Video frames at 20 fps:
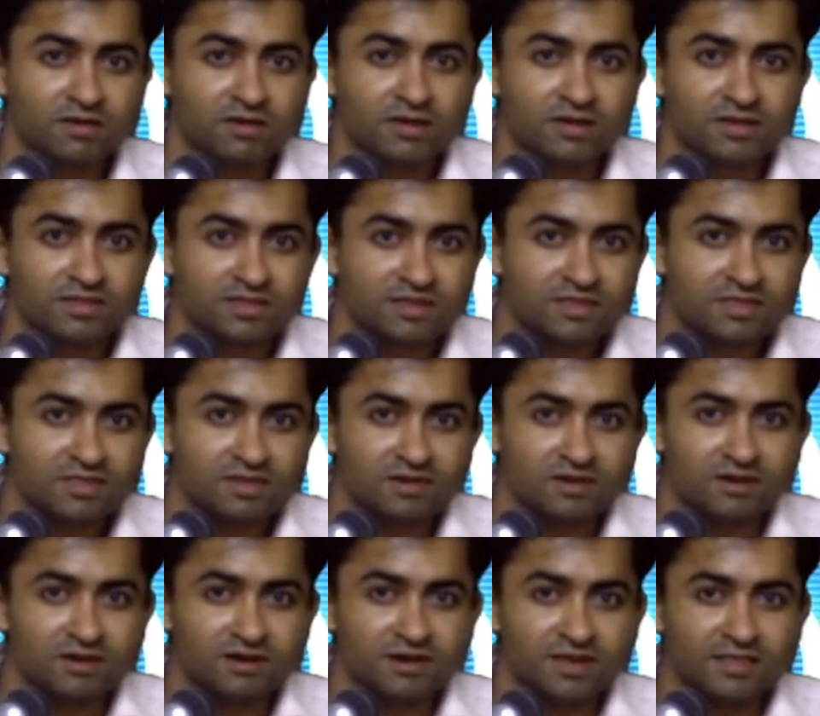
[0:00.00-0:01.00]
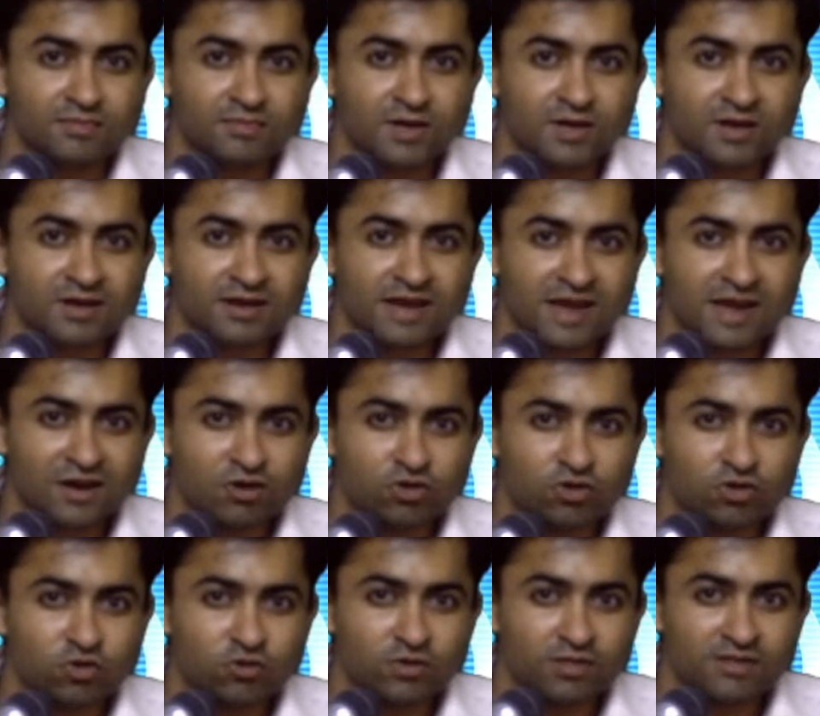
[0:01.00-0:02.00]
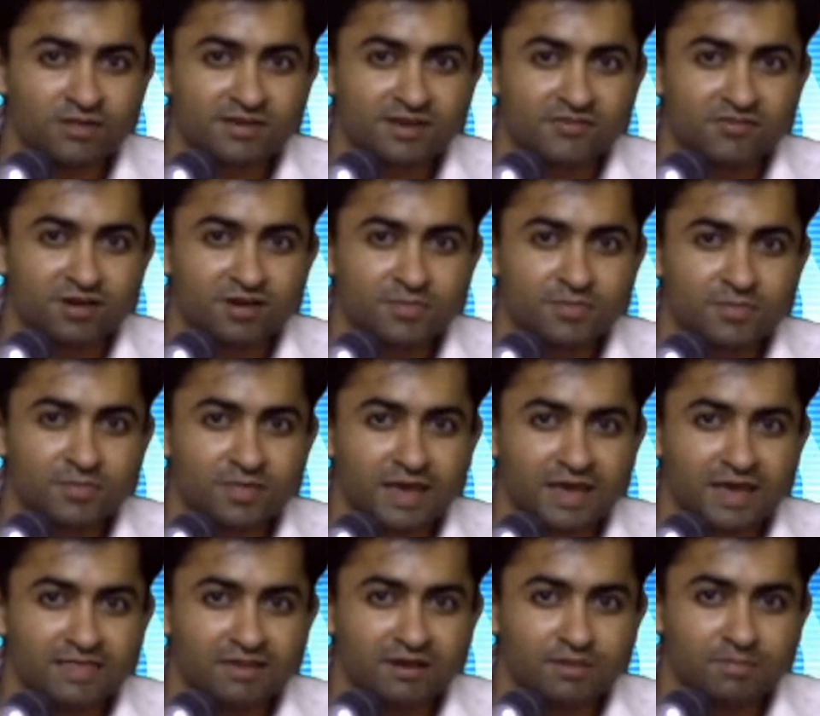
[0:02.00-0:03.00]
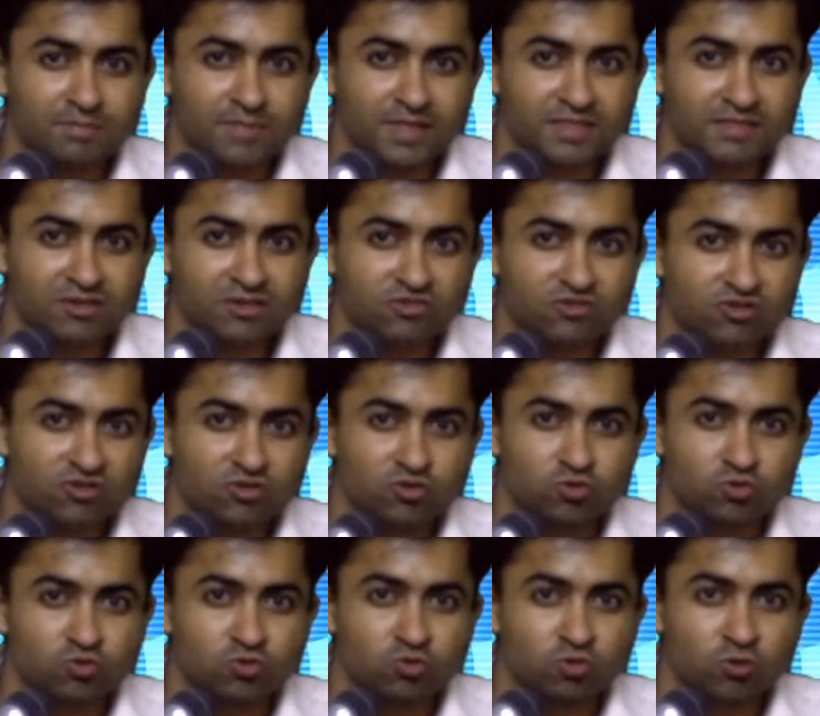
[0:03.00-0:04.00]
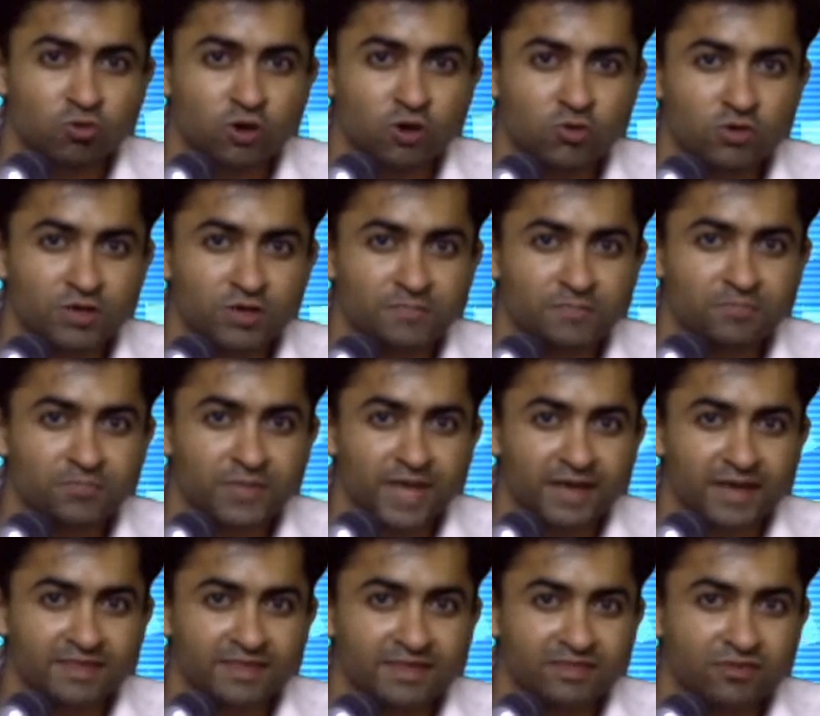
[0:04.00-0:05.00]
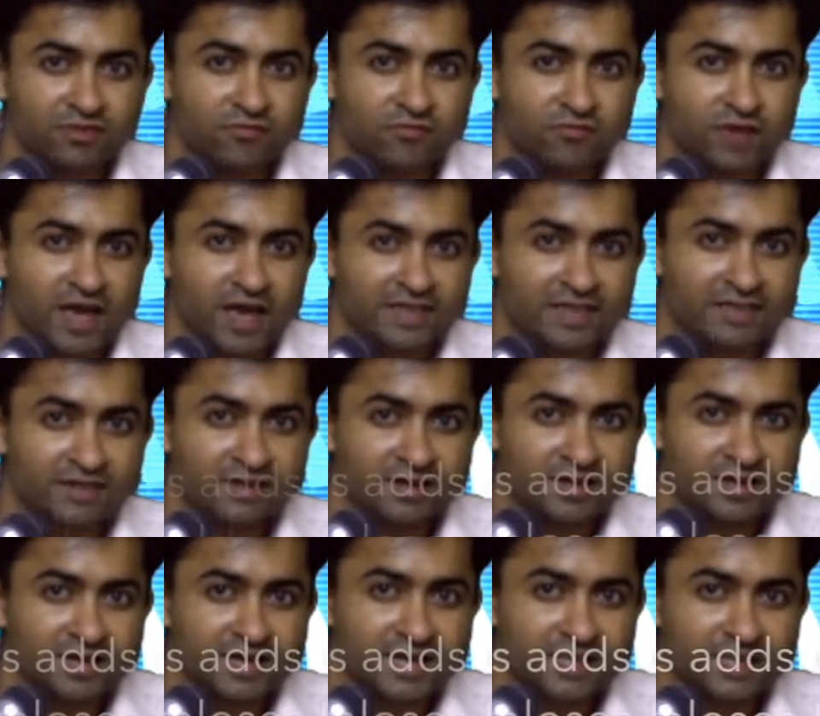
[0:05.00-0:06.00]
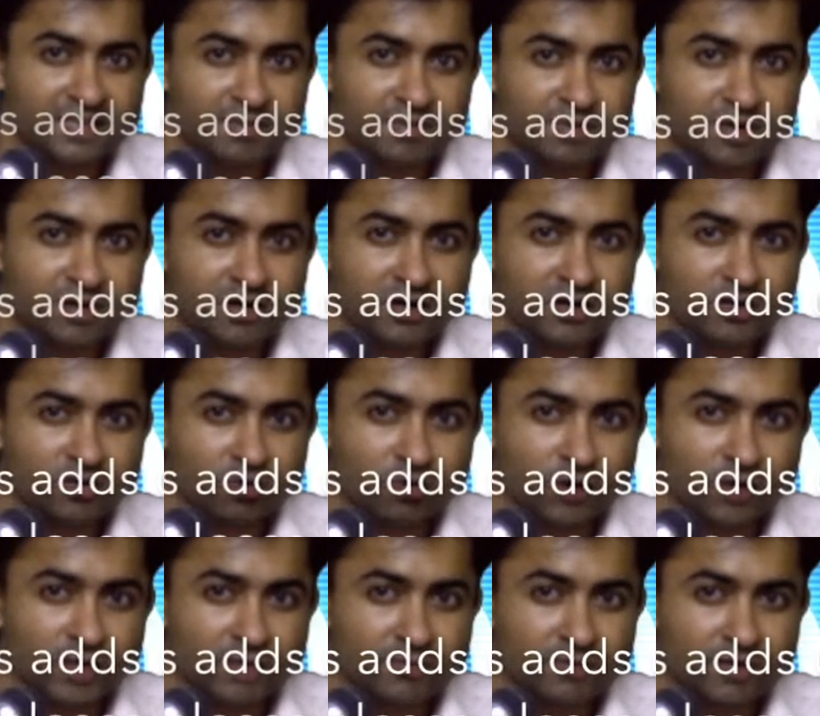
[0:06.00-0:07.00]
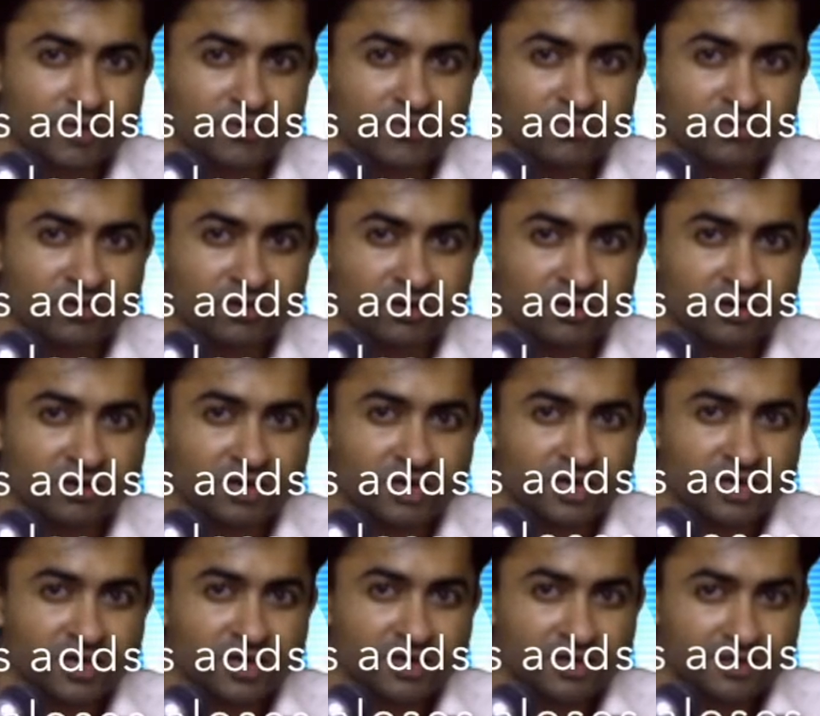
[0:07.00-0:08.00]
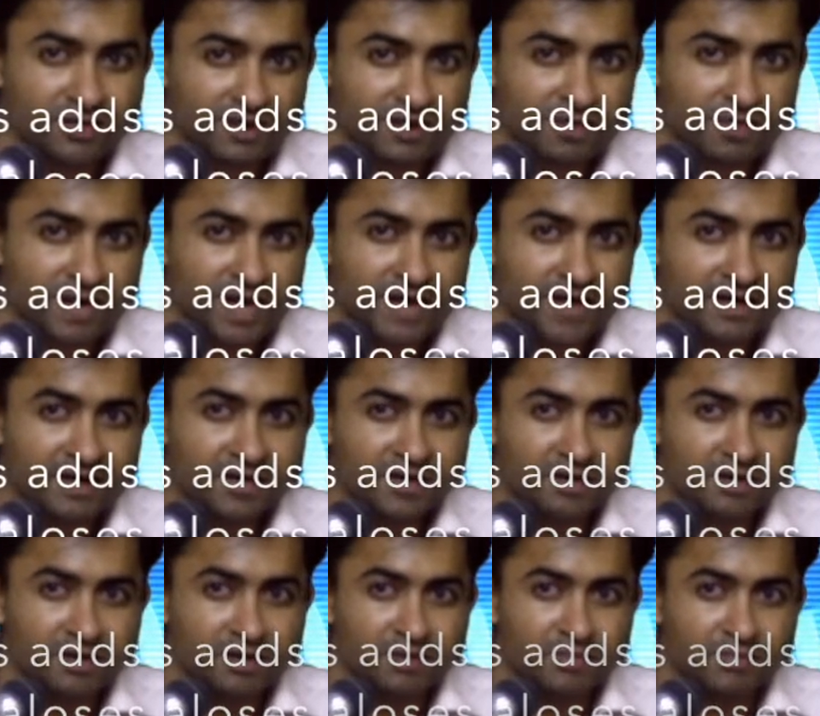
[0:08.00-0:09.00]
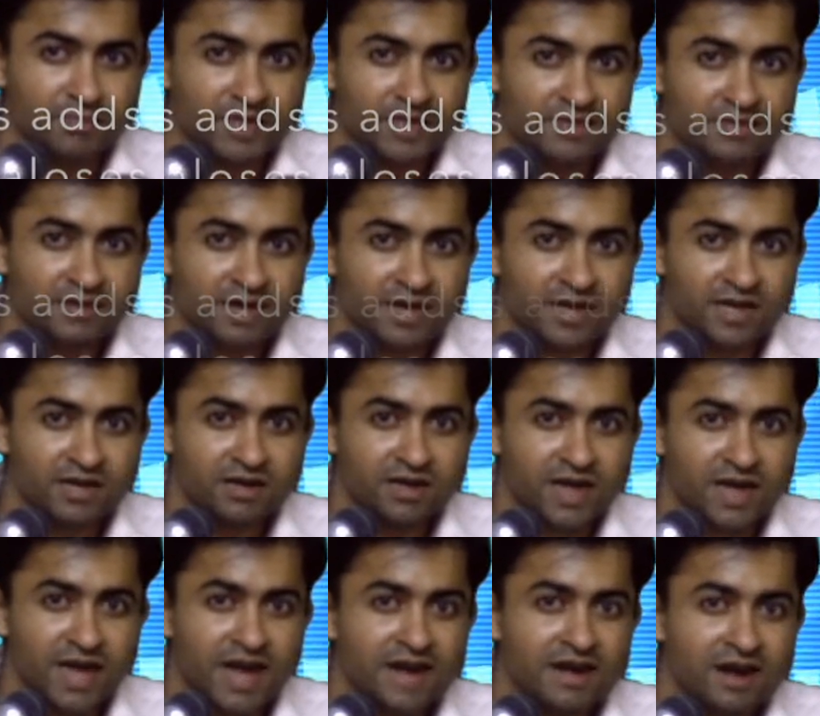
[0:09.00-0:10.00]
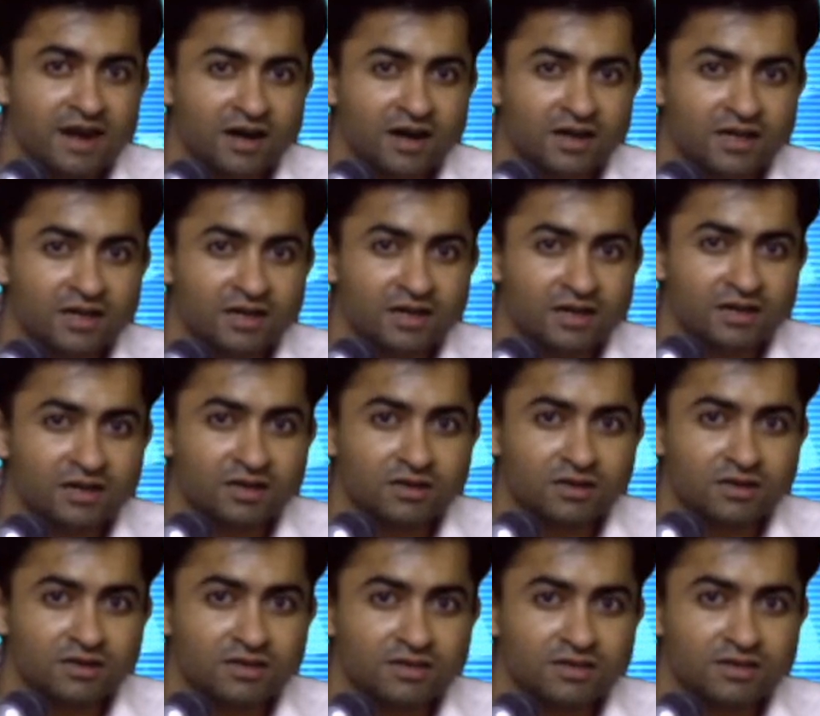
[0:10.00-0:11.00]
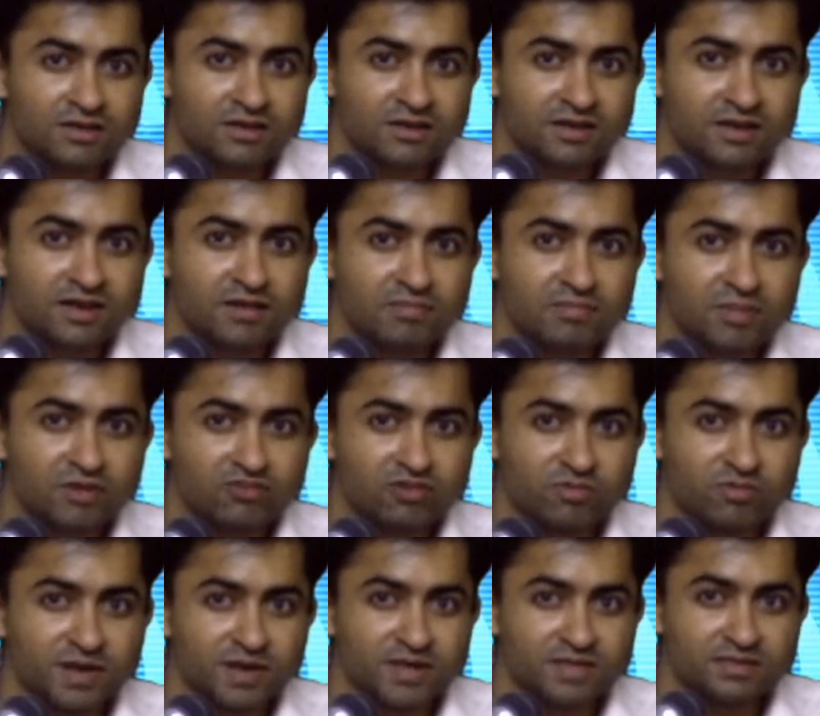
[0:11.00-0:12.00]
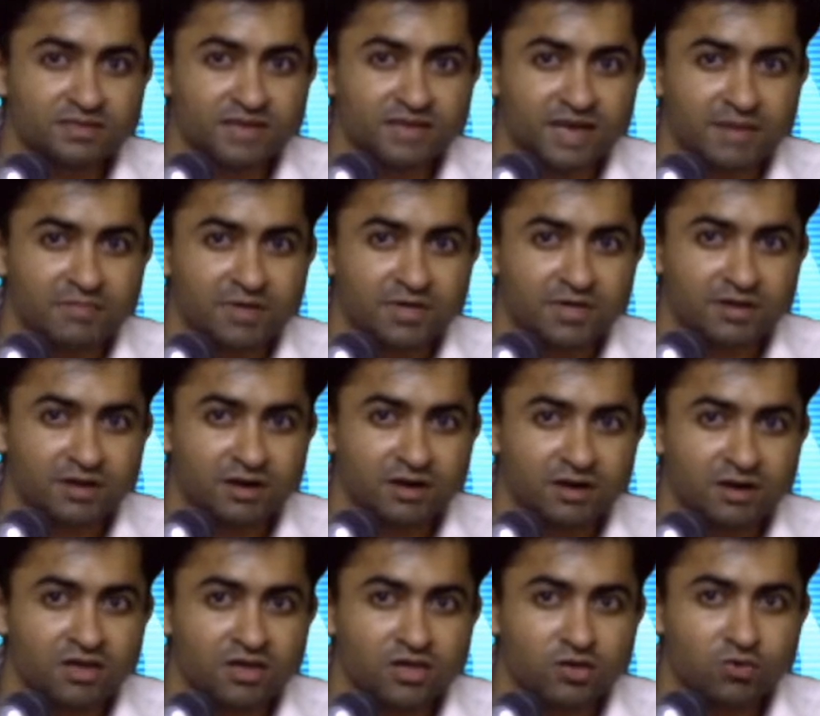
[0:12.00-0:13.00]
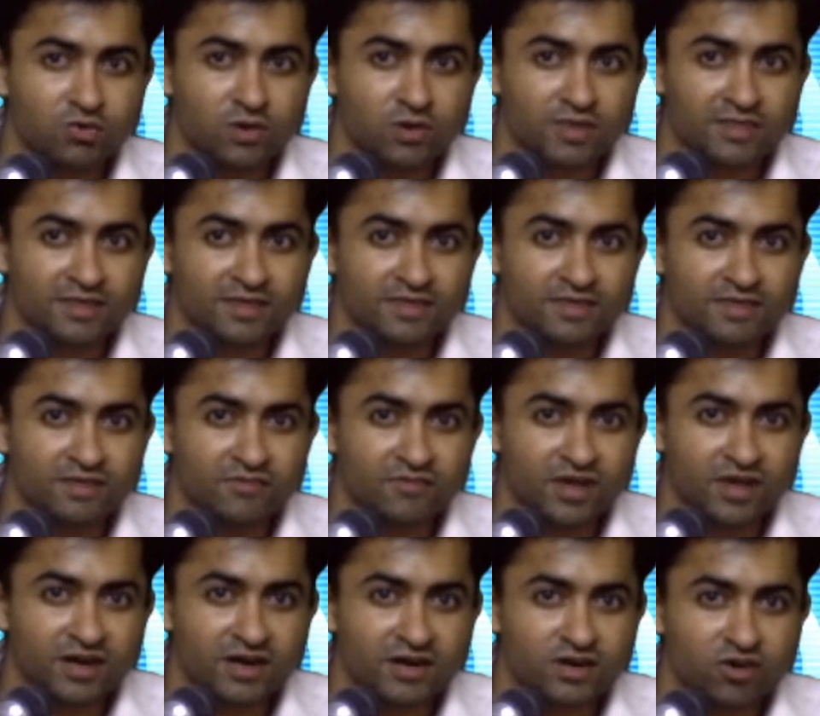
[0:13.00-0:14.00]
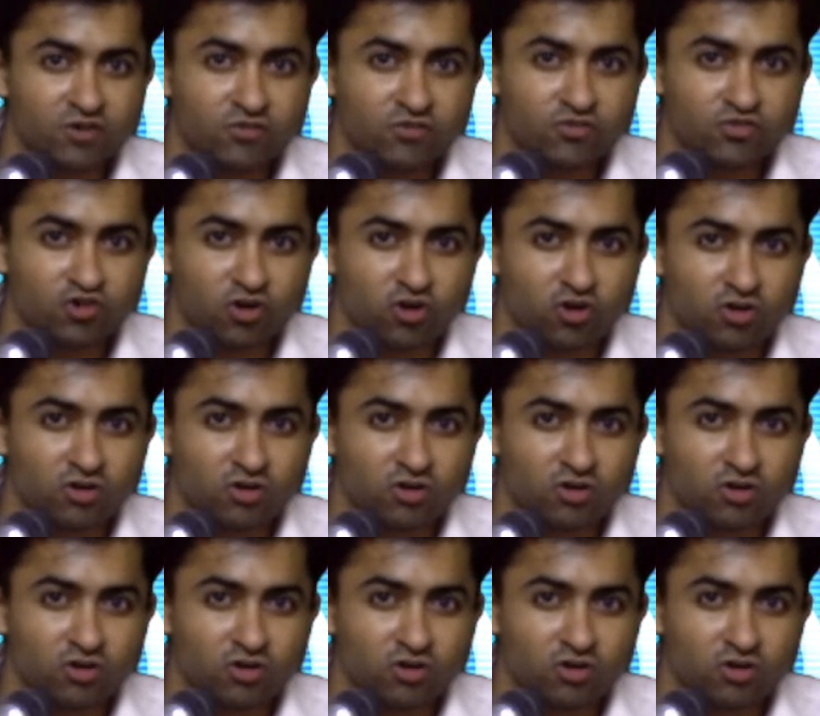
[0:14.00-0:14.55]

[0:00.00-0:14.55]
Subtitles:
Thus, respiratory alkalosis develops as a compensation to throw out excessive acid in the blood through respiration. Serum lactate, baseline and serial measurements can be done to assess severity of shock.